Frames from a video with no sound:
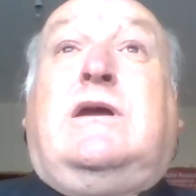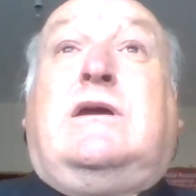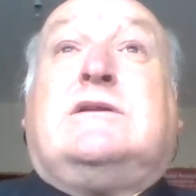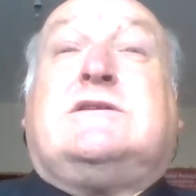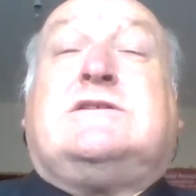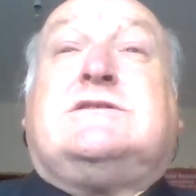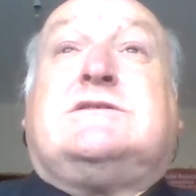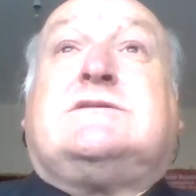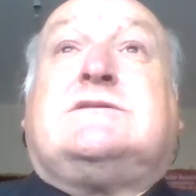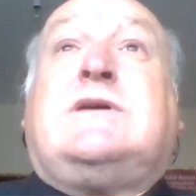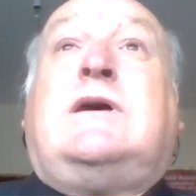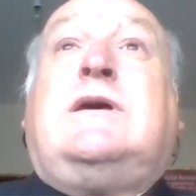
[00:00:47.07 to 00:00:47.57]

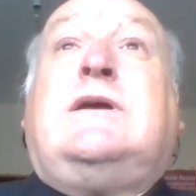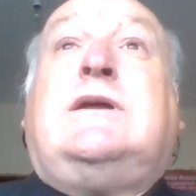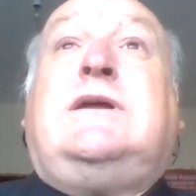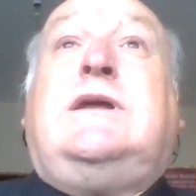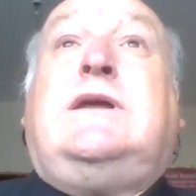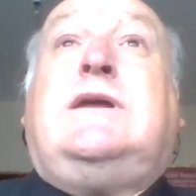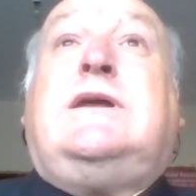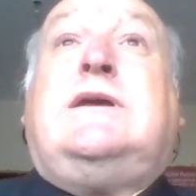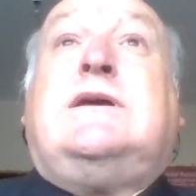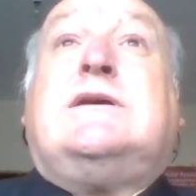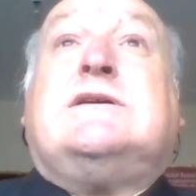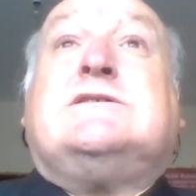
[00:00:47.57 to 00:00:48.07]
Today
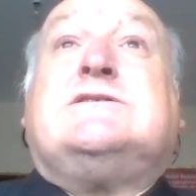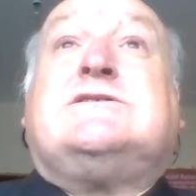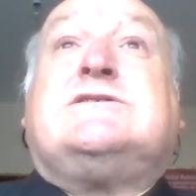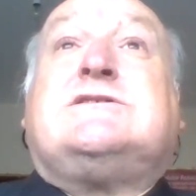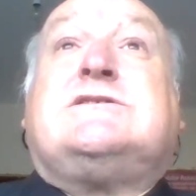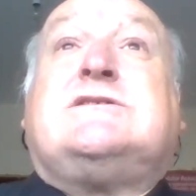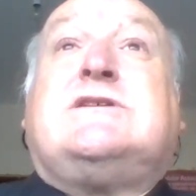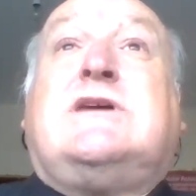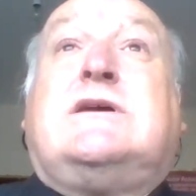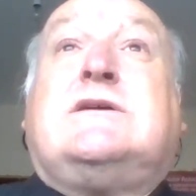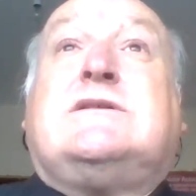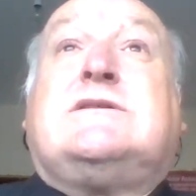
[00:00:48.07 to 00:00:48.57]

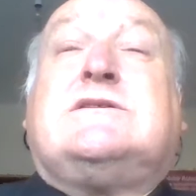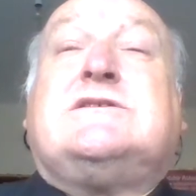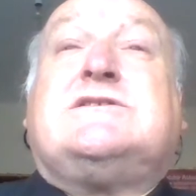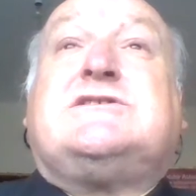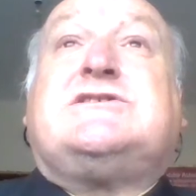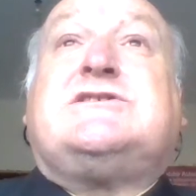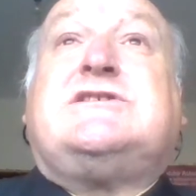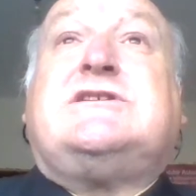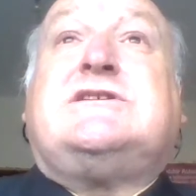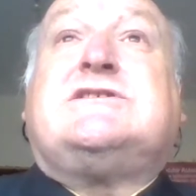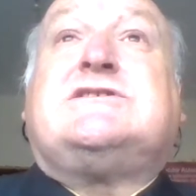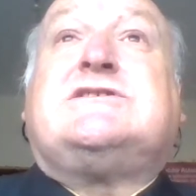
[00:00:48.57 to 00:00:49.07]
is the
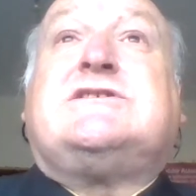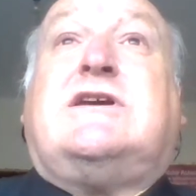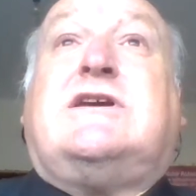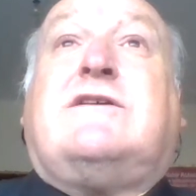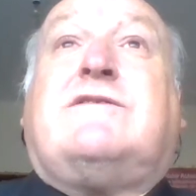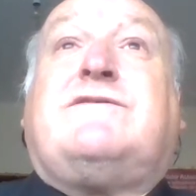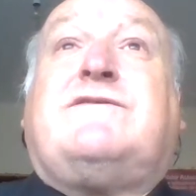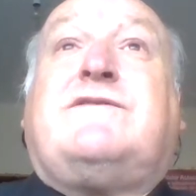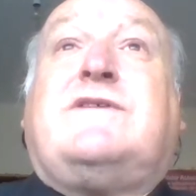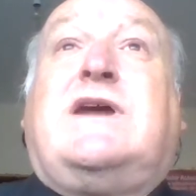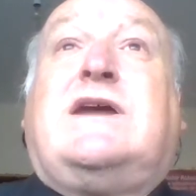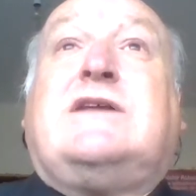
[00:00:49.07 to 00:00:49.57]

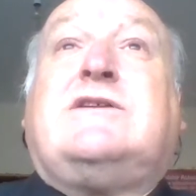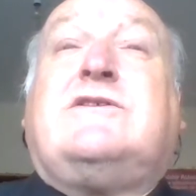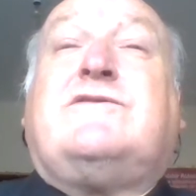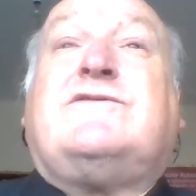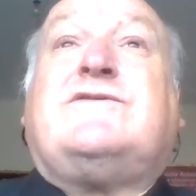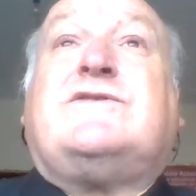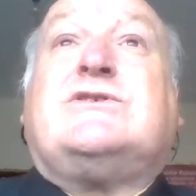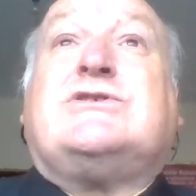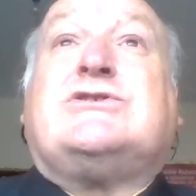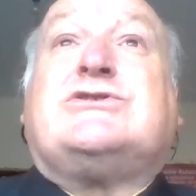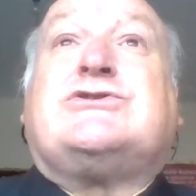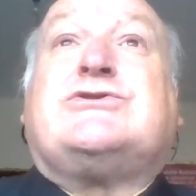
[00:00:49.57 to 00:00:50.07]
60th
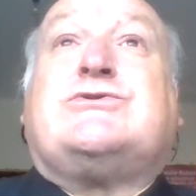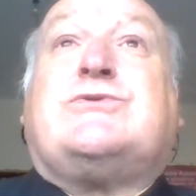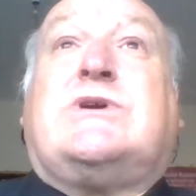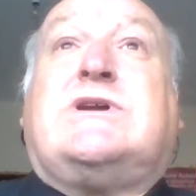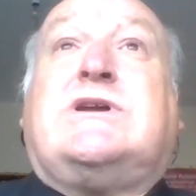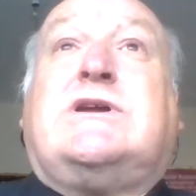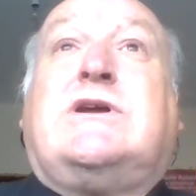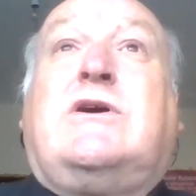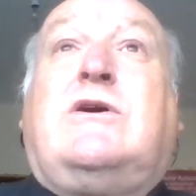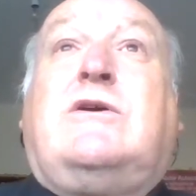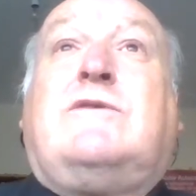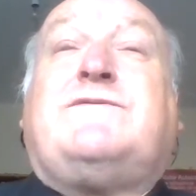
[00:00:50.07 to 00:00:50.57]

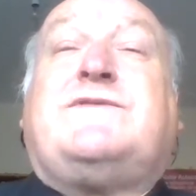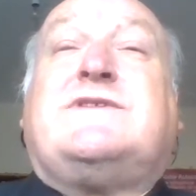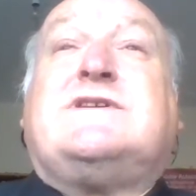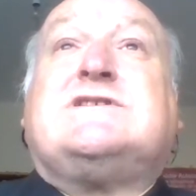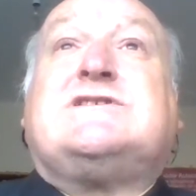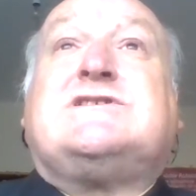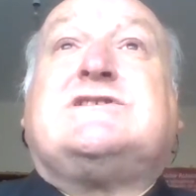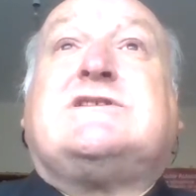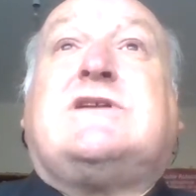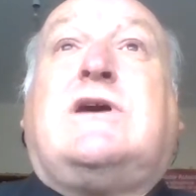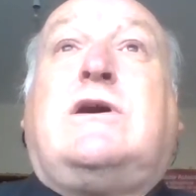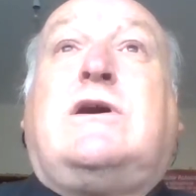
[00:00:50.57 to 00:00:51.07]
anniversary of the
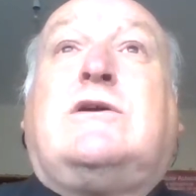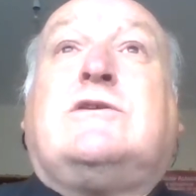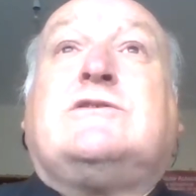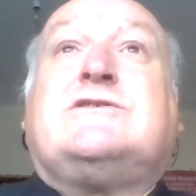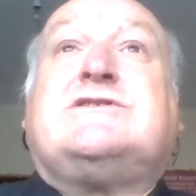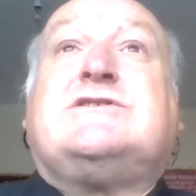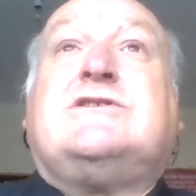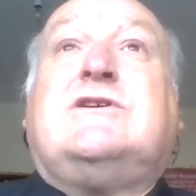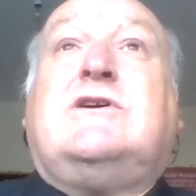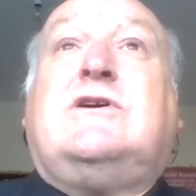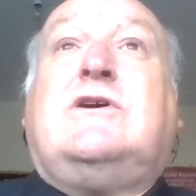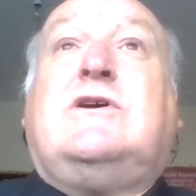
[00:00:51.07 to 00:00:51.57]

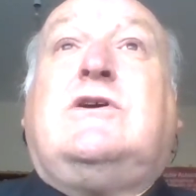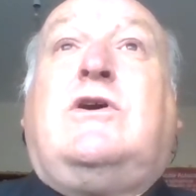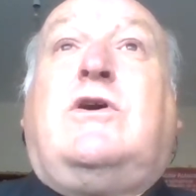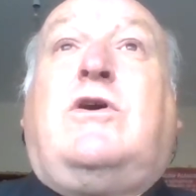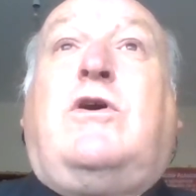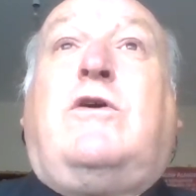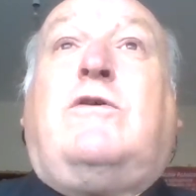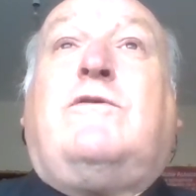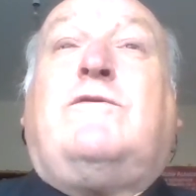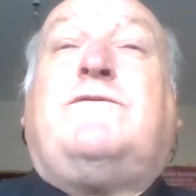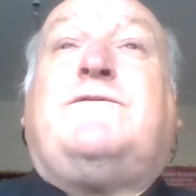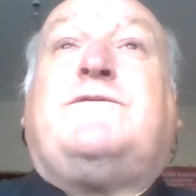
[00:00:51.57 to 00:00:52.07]
start
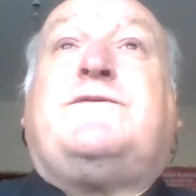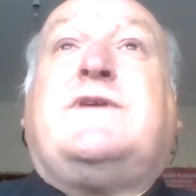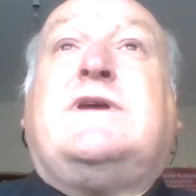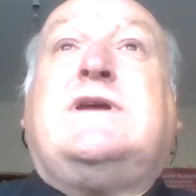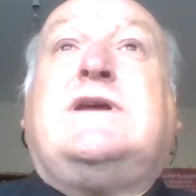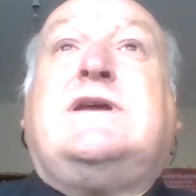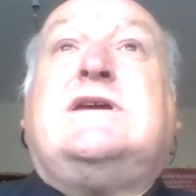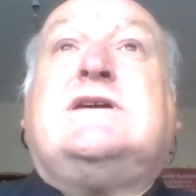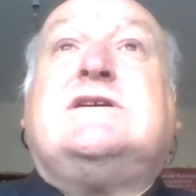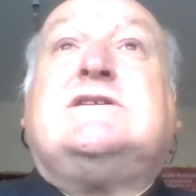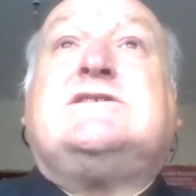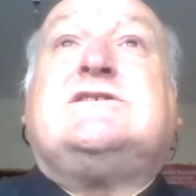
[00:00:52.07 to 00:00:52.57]
of
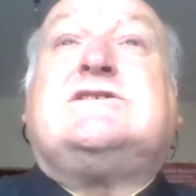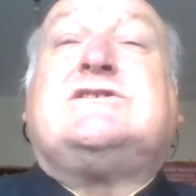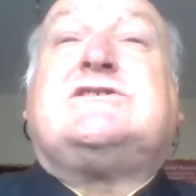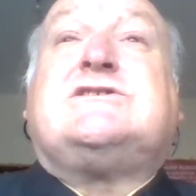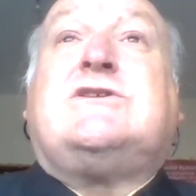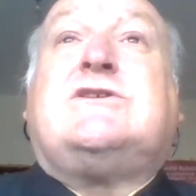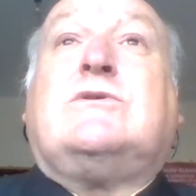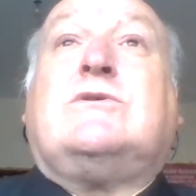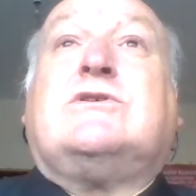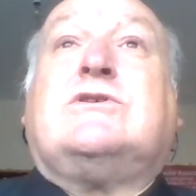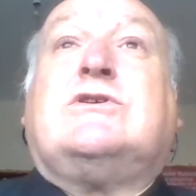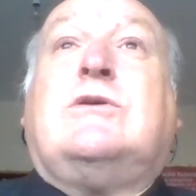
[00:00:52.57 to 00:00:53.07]
the
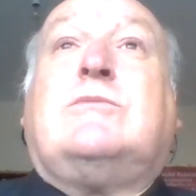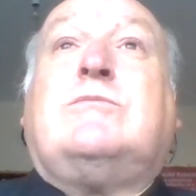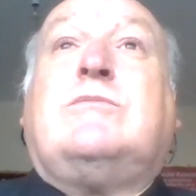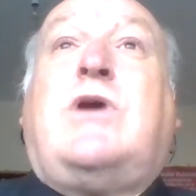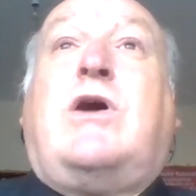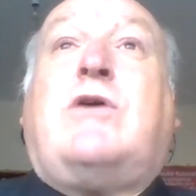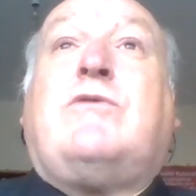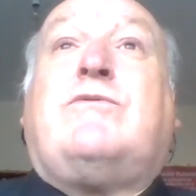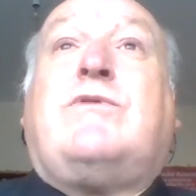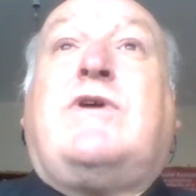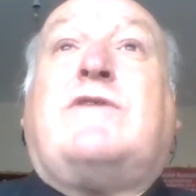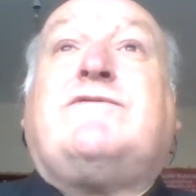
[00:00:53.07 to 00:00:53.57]
Songun
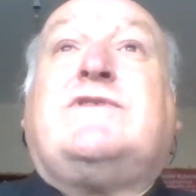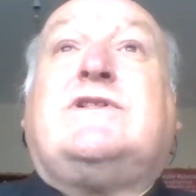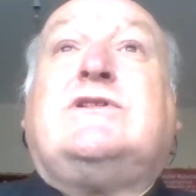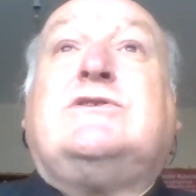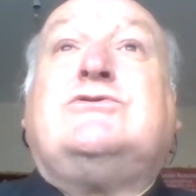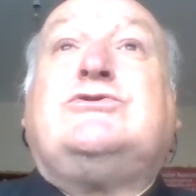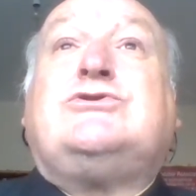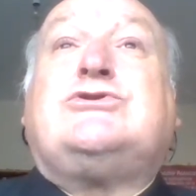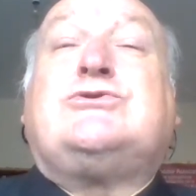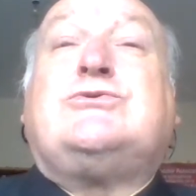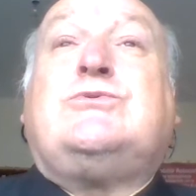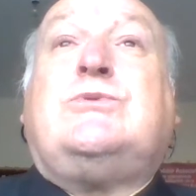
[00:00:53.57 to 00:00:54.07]

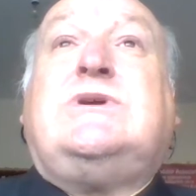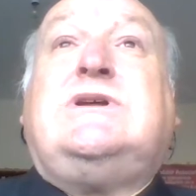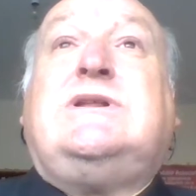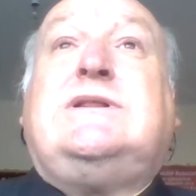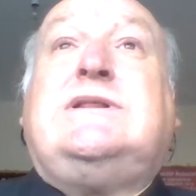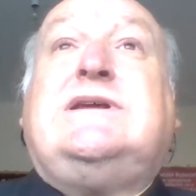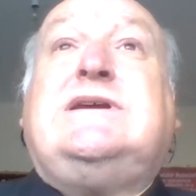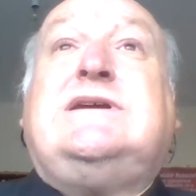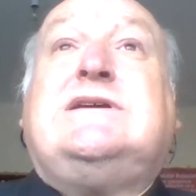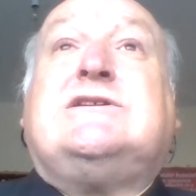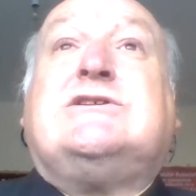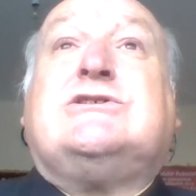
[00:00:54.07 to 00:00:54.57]
revolutionary
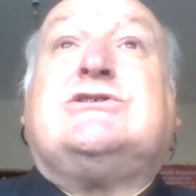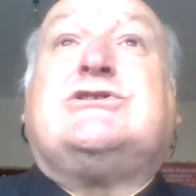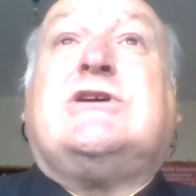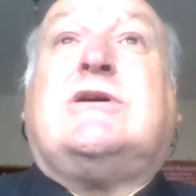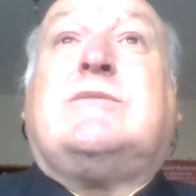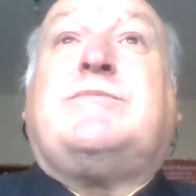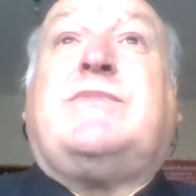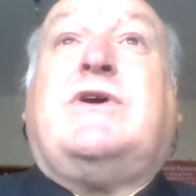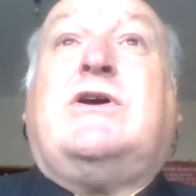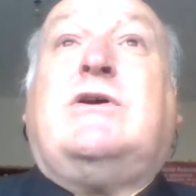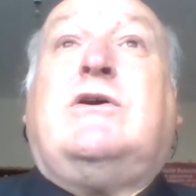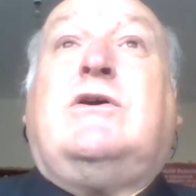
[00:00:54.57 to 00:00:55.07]

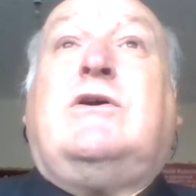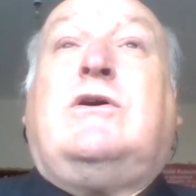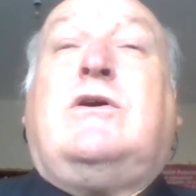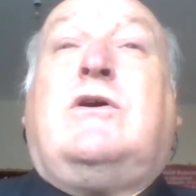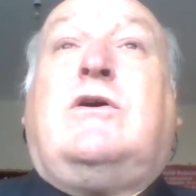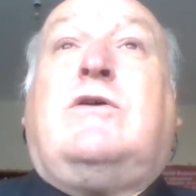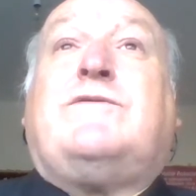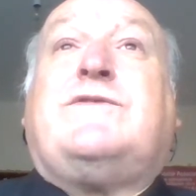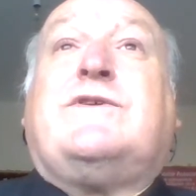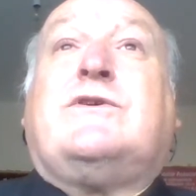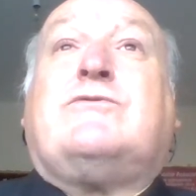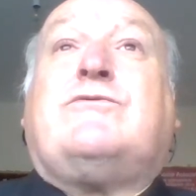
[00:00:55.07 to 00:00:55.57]
leadership
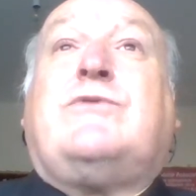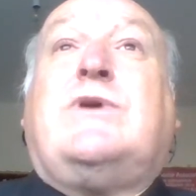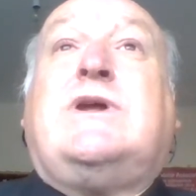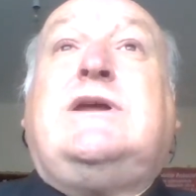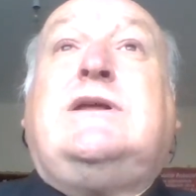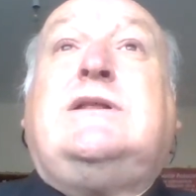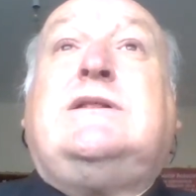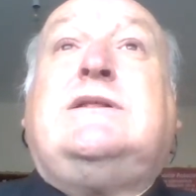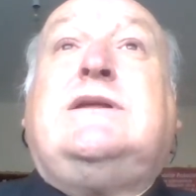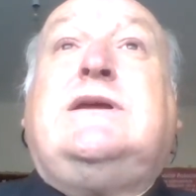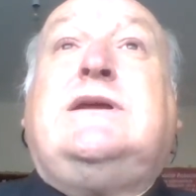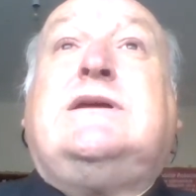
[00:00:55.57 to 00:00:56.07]
of the
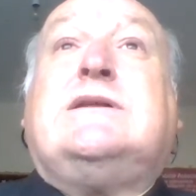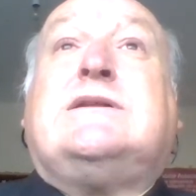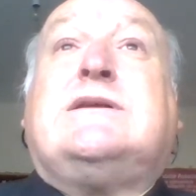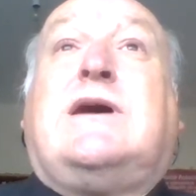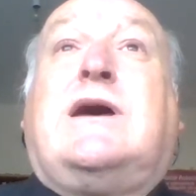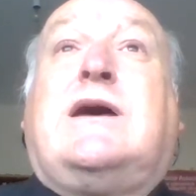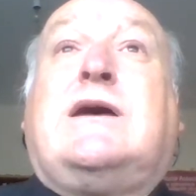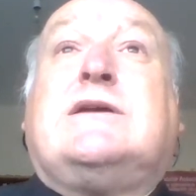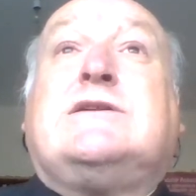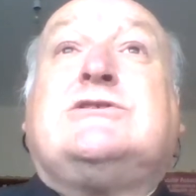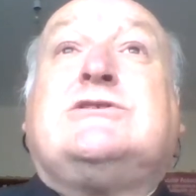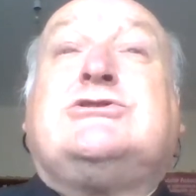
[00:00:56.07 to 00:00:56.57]
great leader,
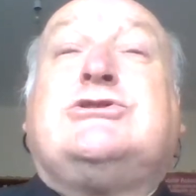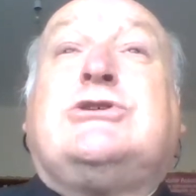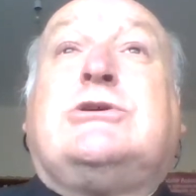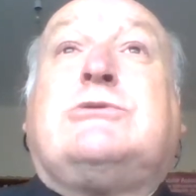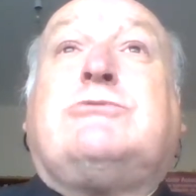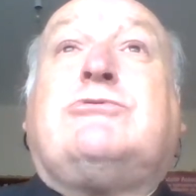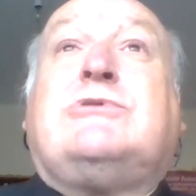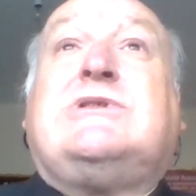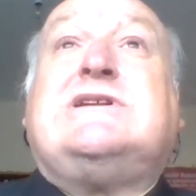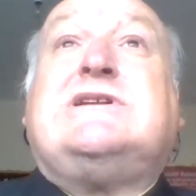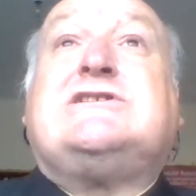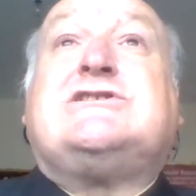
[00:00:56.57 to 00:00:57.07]

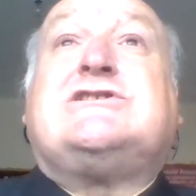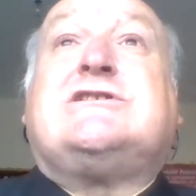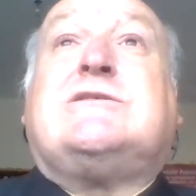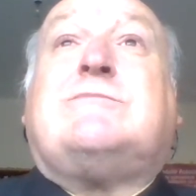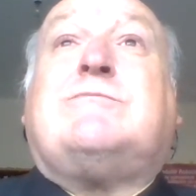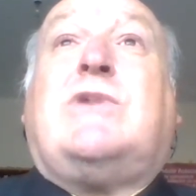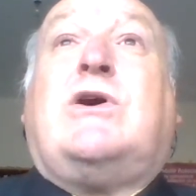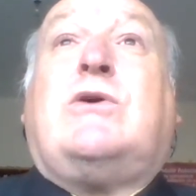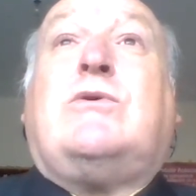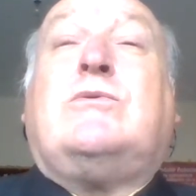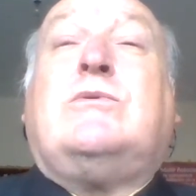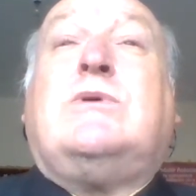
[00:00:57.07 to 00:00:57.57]

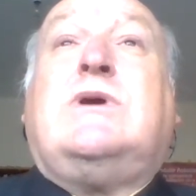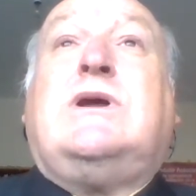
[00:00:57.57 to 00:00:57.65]
Generalissimo,